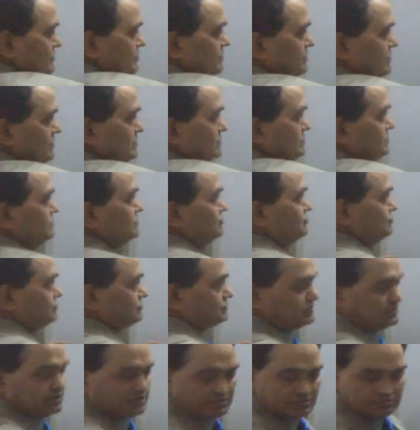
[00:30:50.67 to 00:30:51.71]
take this
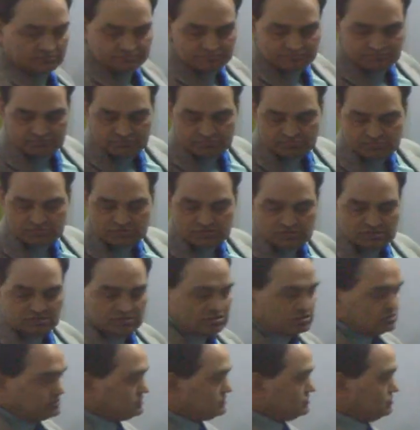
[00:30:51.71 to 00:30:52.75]
equation here.
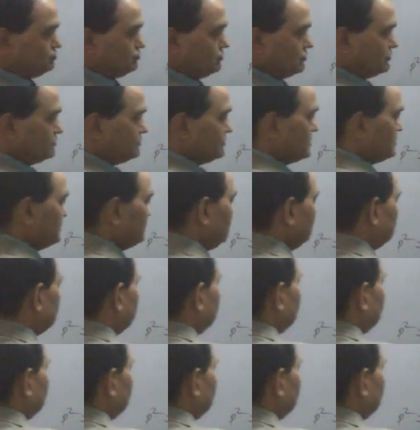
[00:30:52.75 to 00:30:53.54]
This is one of the results